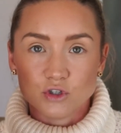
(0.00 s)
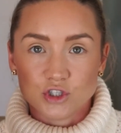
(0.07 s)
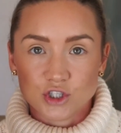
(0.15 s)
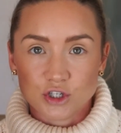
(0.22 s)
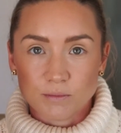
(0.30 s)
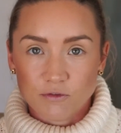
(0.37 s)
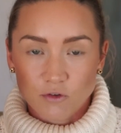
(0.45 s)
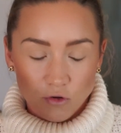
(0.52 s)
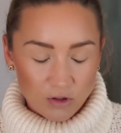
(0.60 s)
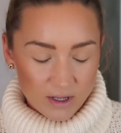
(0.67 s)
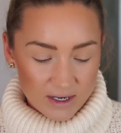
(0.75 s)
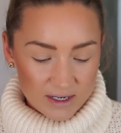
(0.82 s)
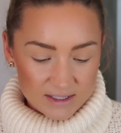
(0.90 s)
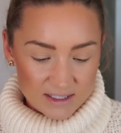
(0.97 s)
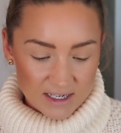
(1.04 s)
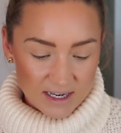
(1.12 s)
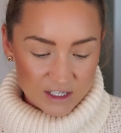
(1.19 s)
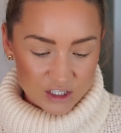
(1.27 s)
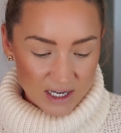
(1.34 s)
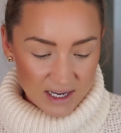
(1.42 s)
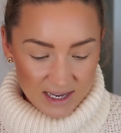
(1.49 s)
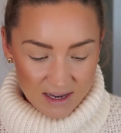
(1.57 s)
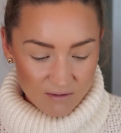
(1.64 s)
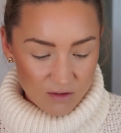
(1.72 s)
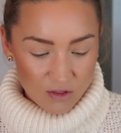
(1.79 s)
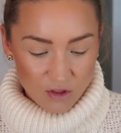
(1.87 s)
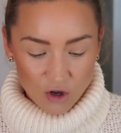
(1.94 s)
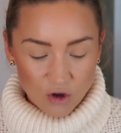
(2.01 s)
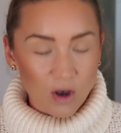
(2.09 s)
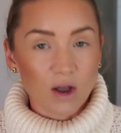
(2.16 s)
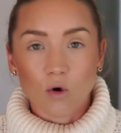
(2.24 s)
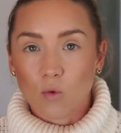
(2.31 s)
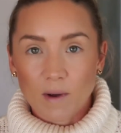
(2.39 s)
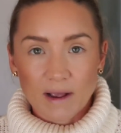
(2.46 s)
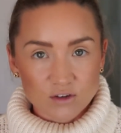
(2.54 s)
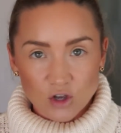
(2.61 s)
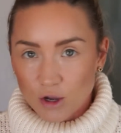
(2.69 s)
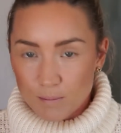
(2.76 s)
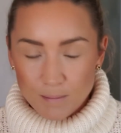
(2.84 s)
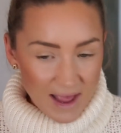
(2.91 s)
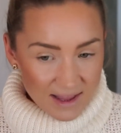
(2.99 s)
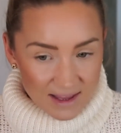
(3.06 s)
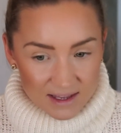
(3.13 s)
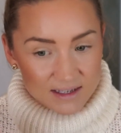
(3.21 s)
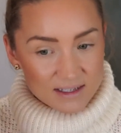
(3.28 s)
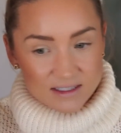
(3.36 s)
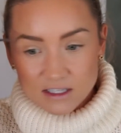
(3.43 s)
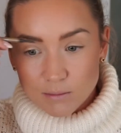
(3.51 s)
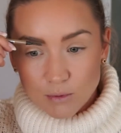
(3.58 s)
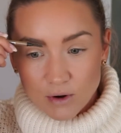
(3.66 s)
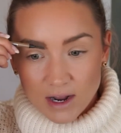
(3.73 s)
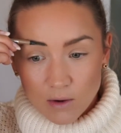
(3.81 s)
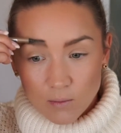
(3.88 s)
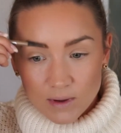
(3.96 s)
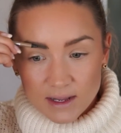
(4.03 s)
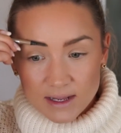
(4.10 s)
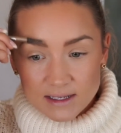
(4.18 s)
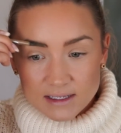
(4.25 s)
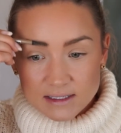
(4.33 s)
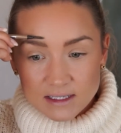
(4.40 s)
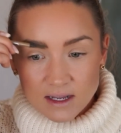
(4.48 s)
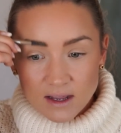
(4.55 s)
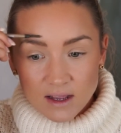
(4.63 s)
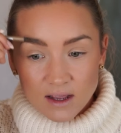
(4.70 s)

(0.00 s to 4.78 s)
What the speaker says: dupe for the Anastasia, even though I always go back to the Brow Wiz.